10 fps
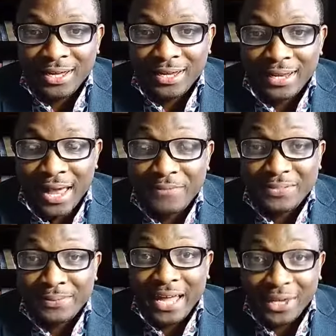Life is
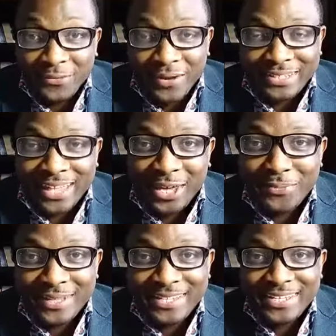about... Thank you,
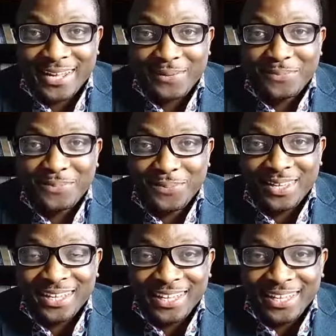my sister.
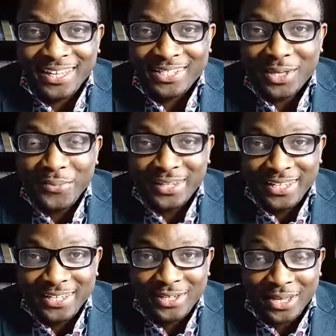It's not been
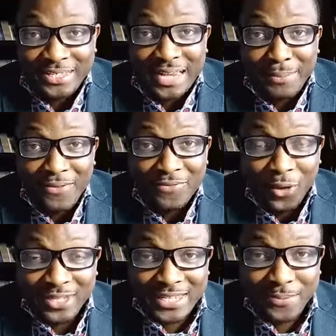easy. You can see that my
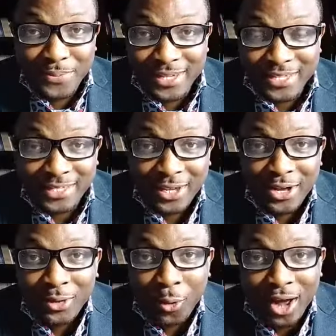voice is a bit
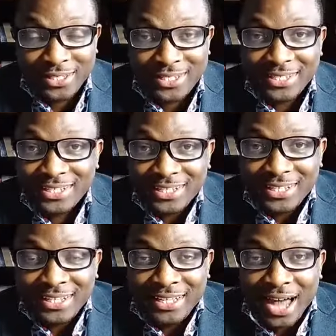coarse.
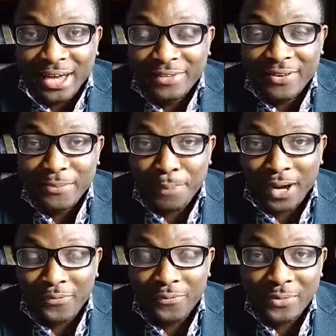I had a very
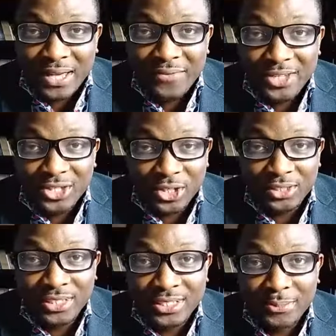powerful service in
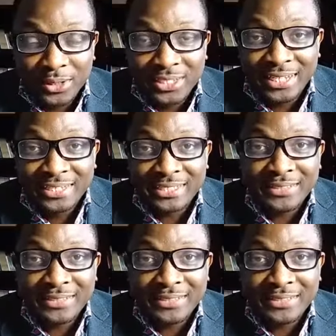church this morning.